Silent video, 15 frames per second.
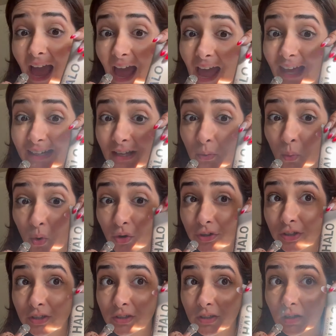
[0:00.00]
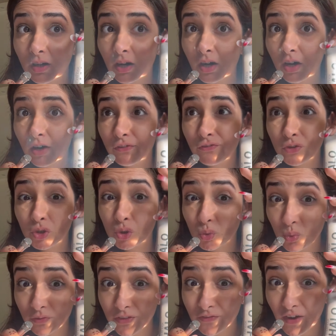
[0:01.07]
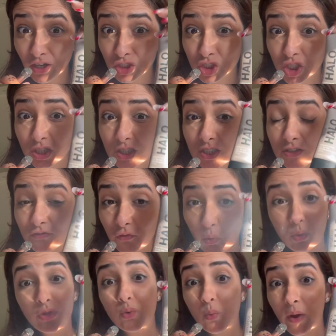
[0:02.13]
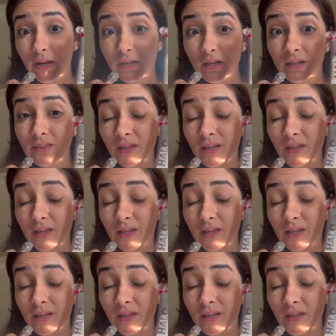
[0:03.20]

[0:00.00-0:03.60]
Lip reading: And I wore it for 2 of the functions for the wedding